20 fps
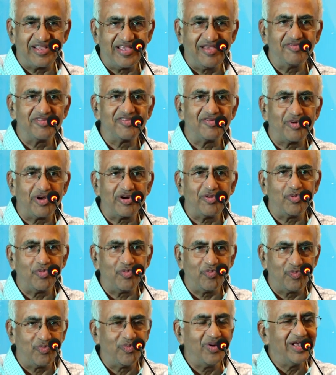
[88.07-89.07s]
He was the one
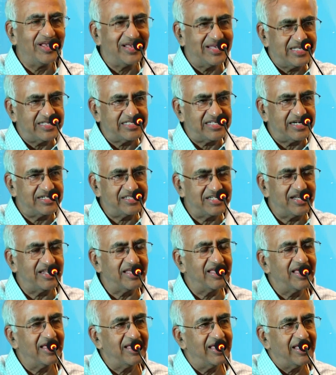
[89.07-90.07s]
who essentially,